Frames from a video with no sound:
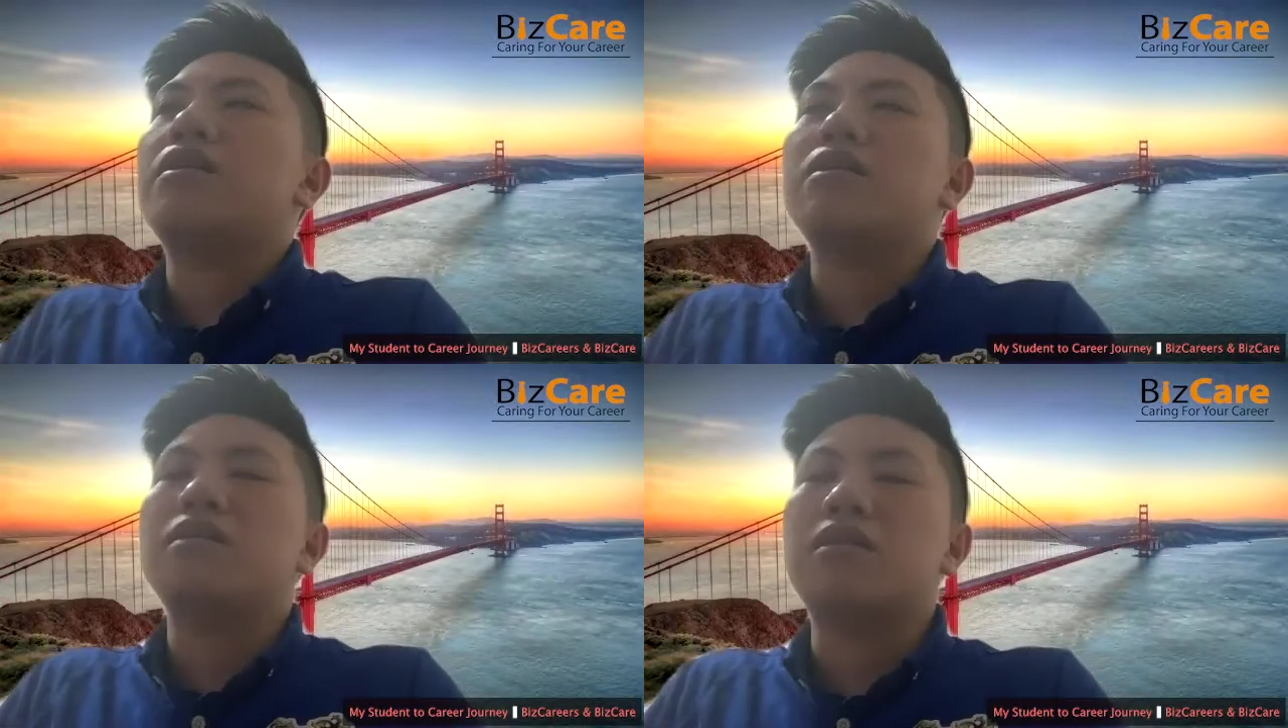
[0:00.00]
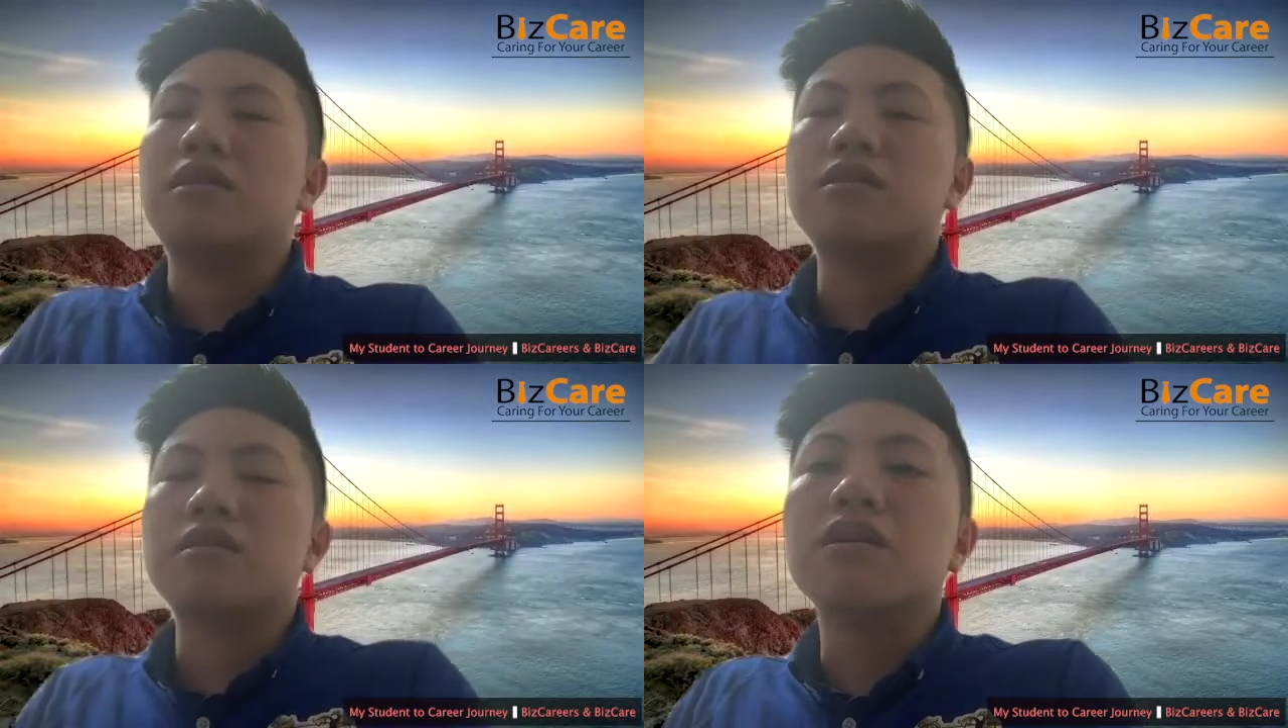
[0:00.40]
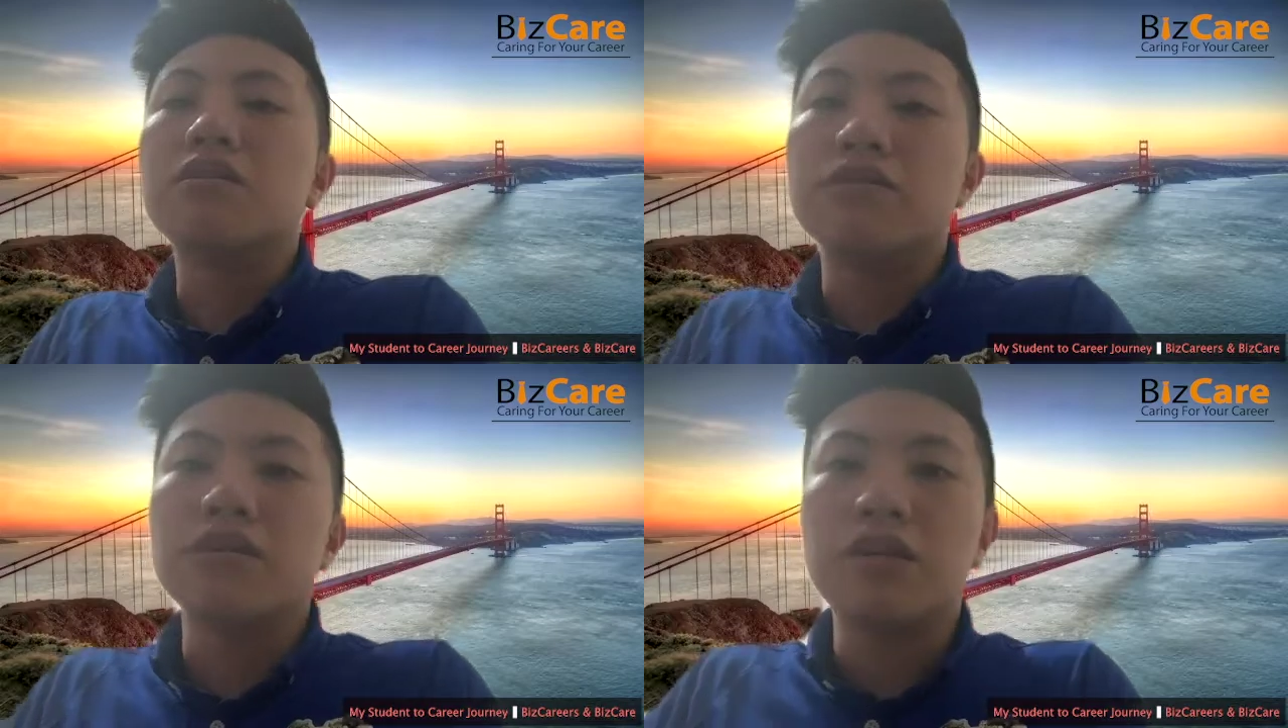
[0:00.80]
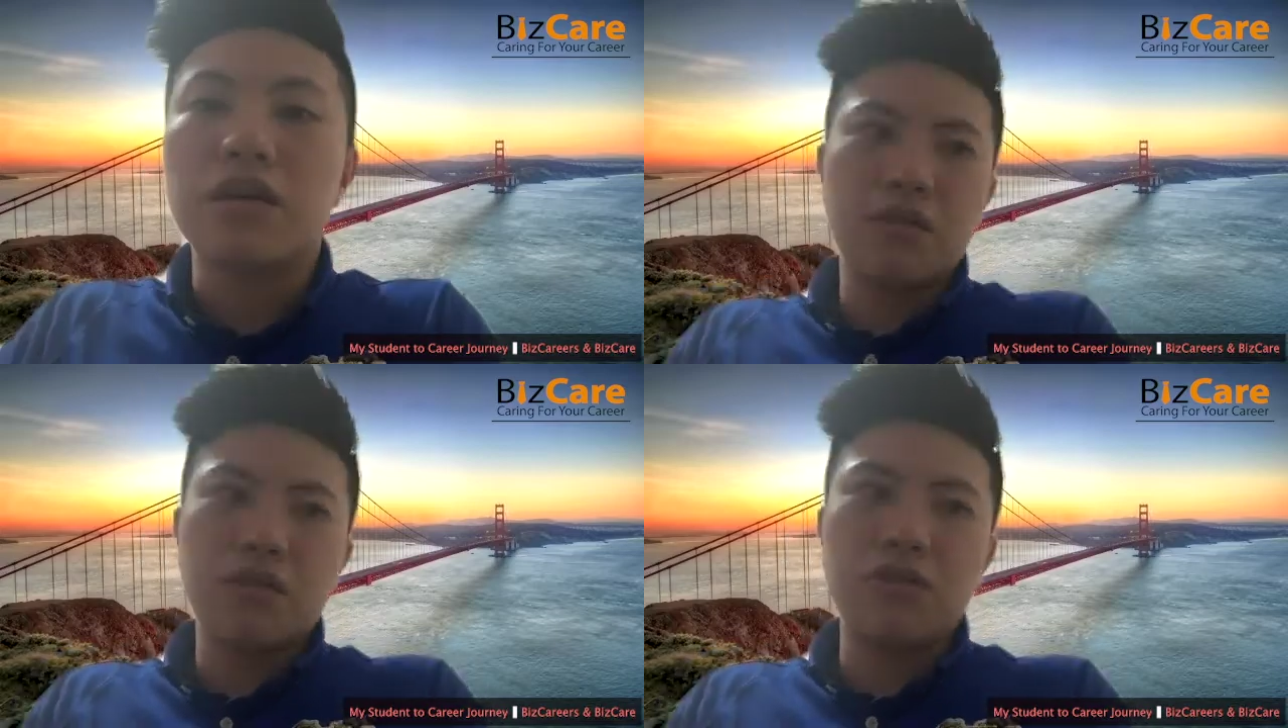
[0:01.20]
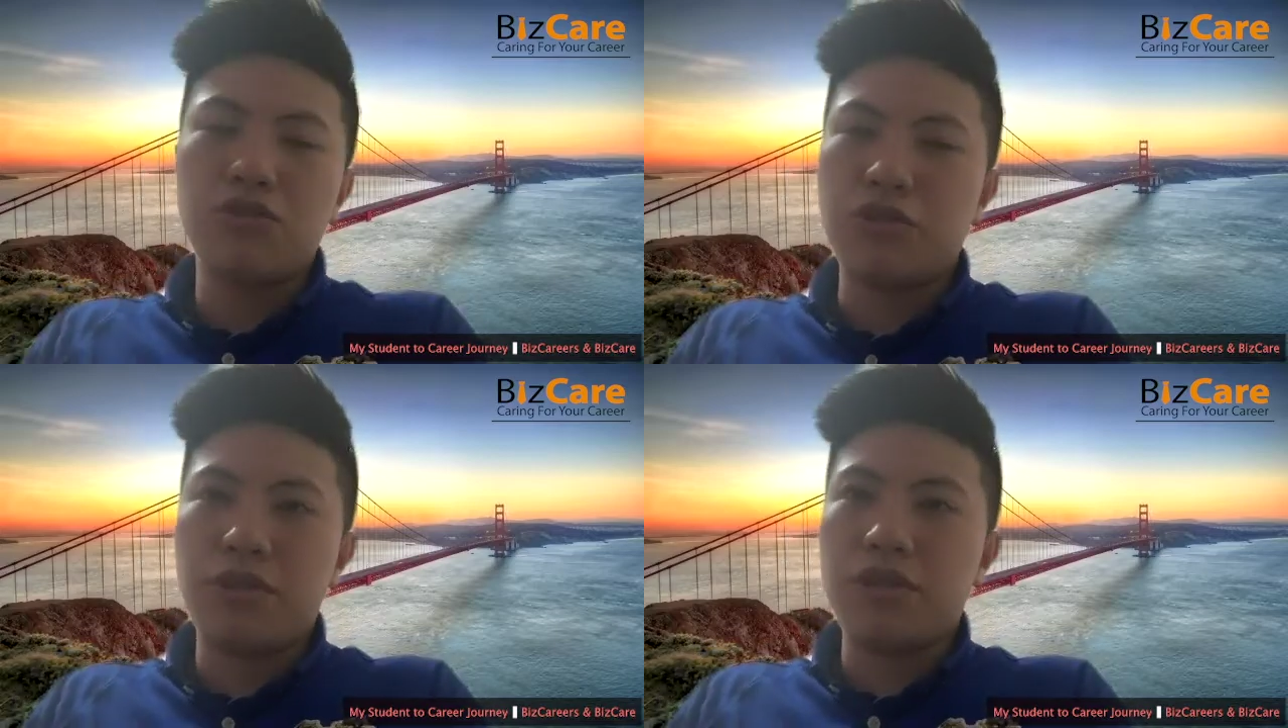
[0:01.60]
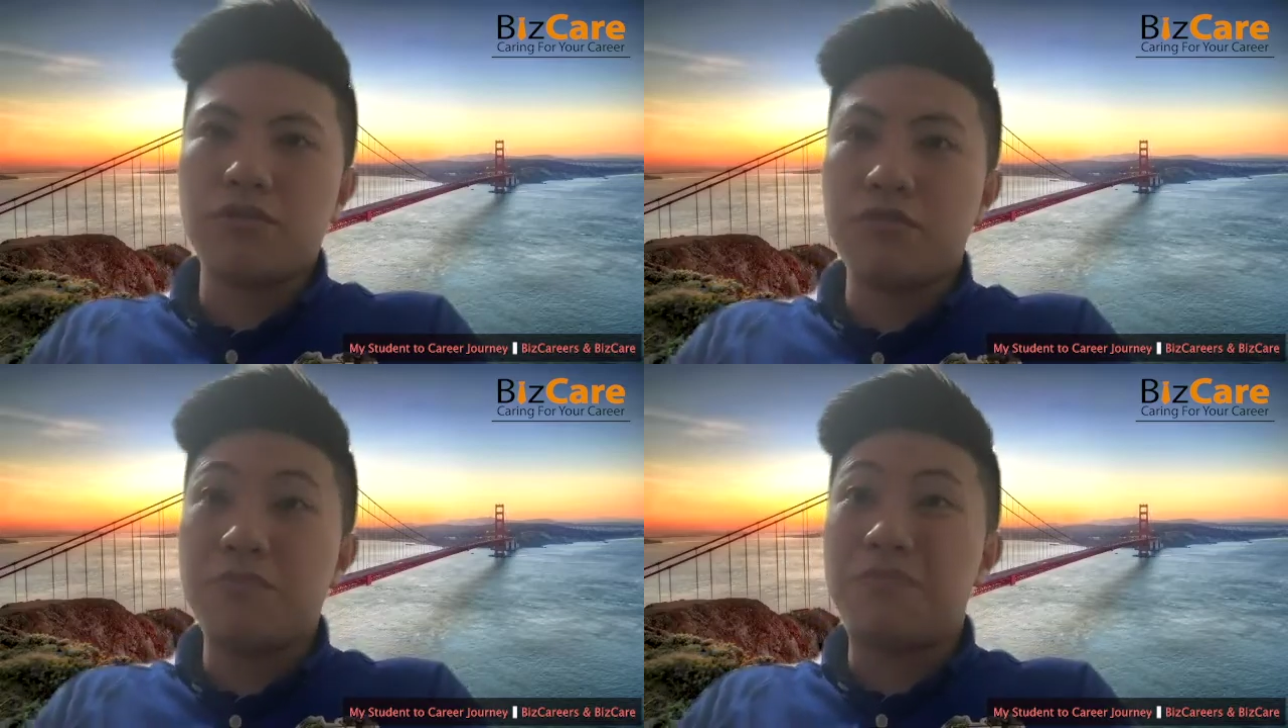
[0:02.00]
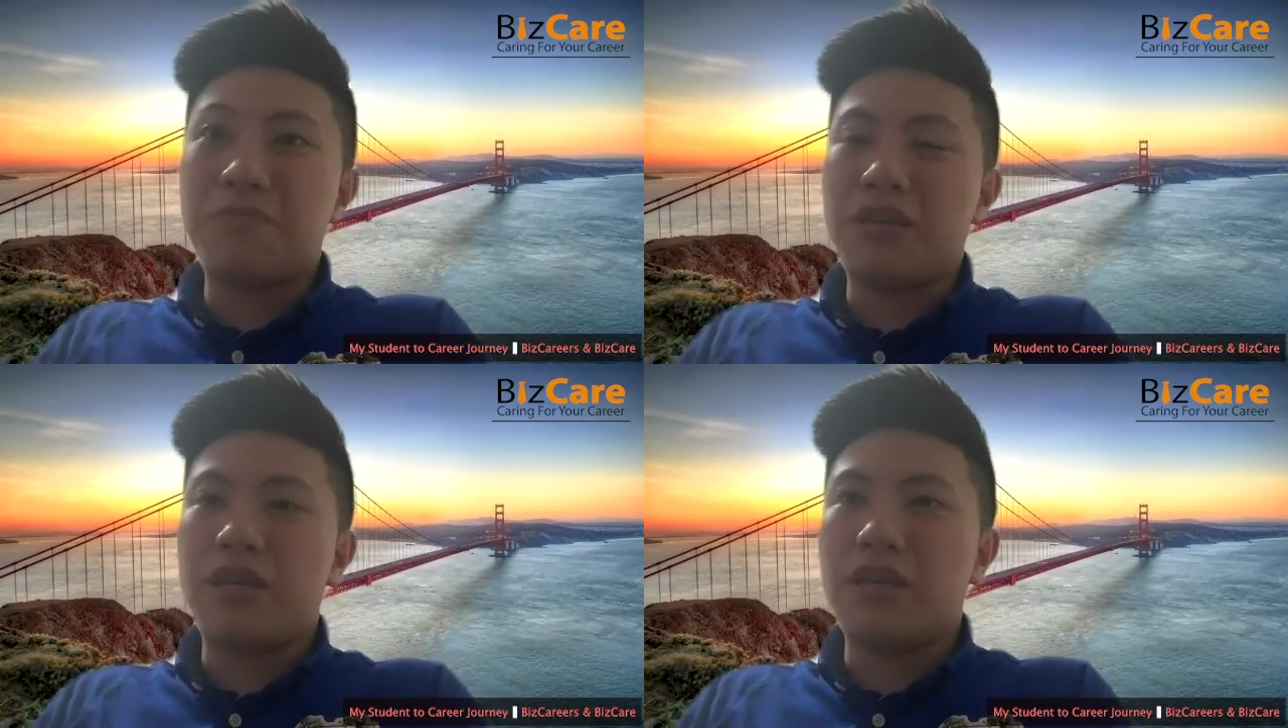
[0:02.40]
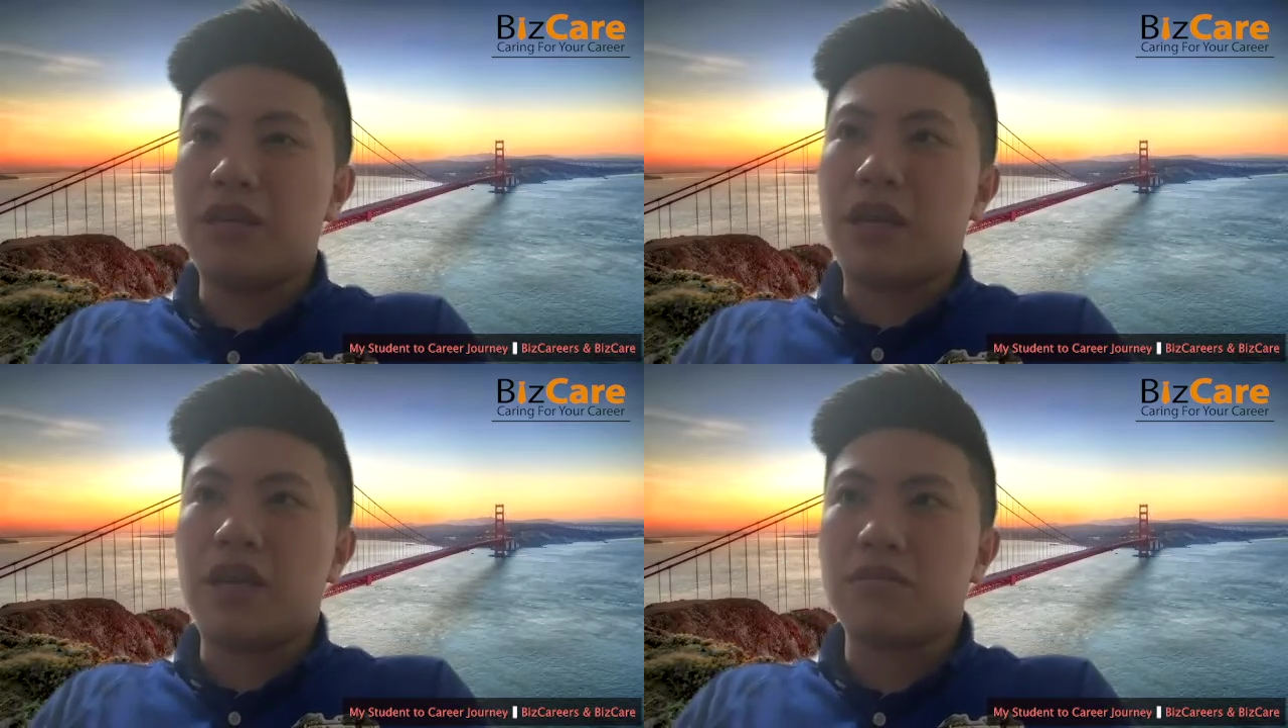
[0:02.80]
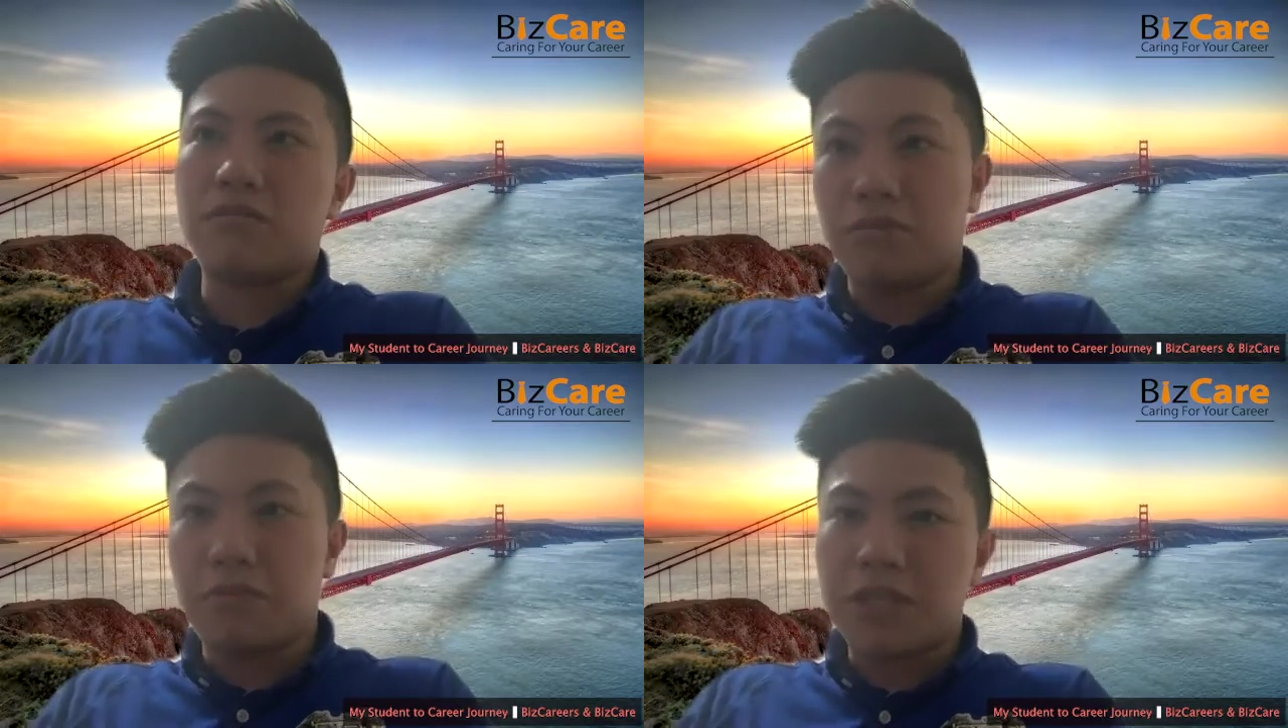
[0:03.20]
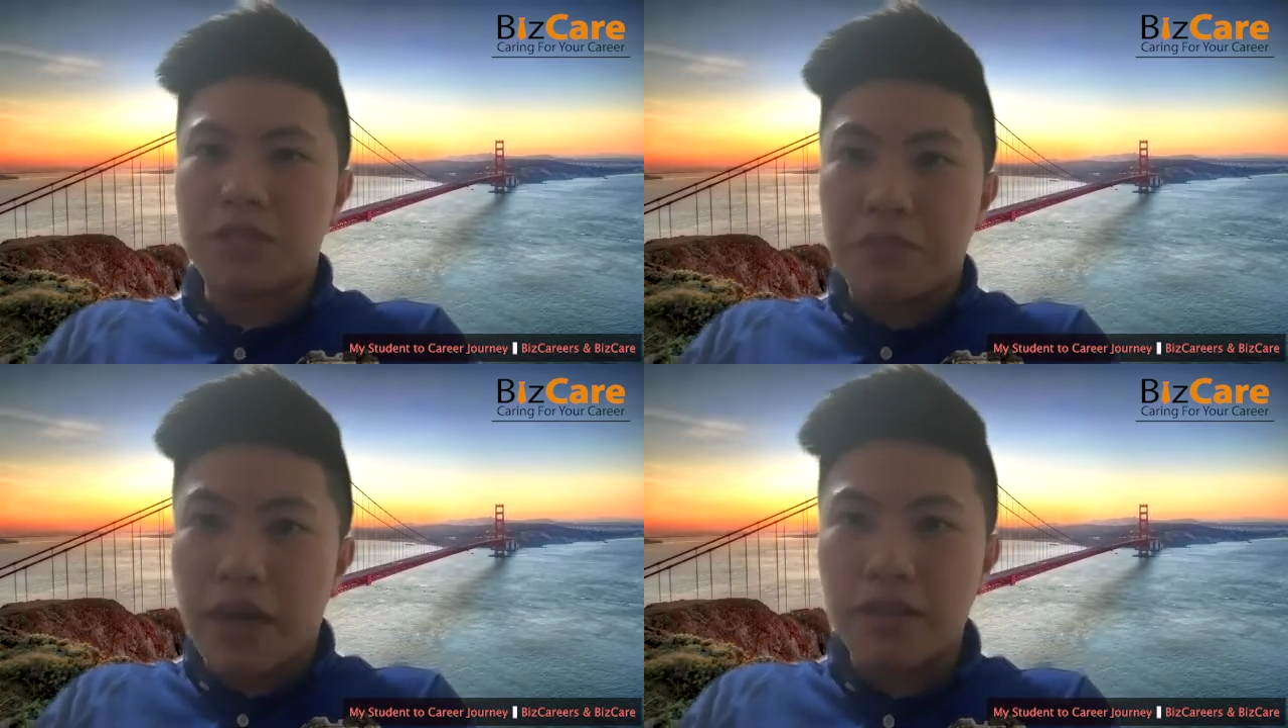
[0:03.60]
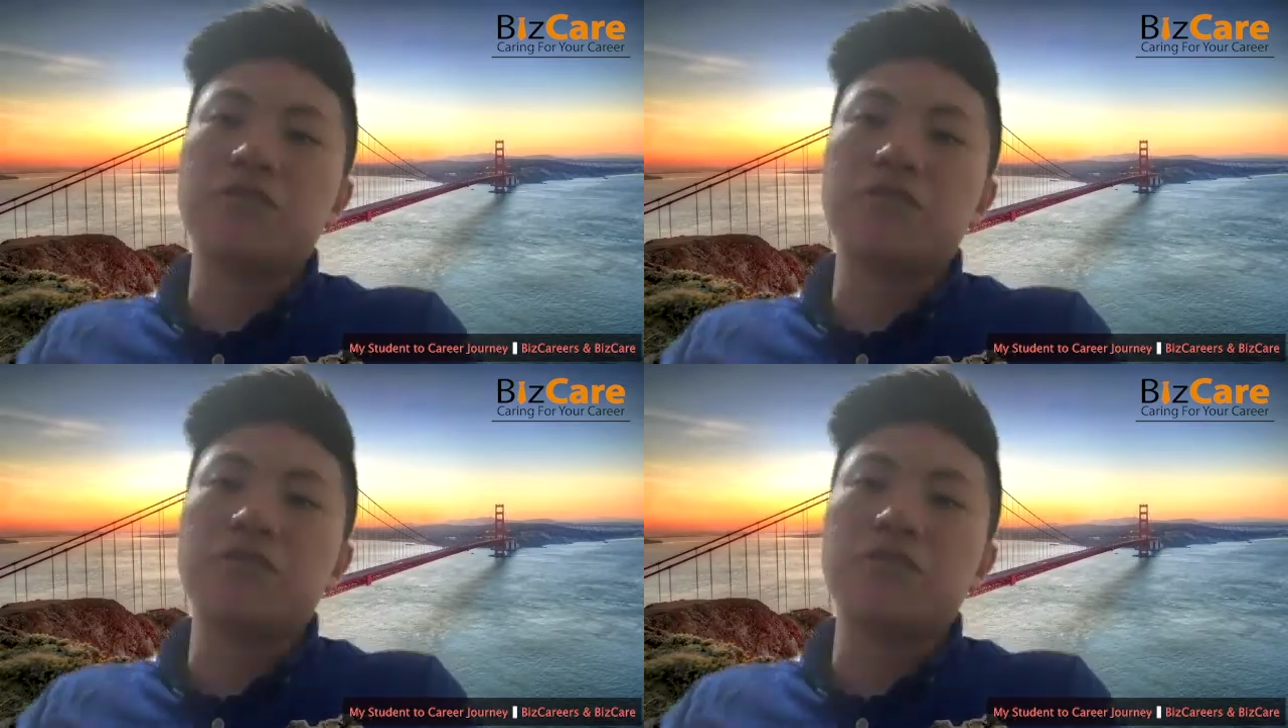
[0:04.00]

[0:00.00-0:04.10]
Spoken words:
this career, you don't need to be like super smart.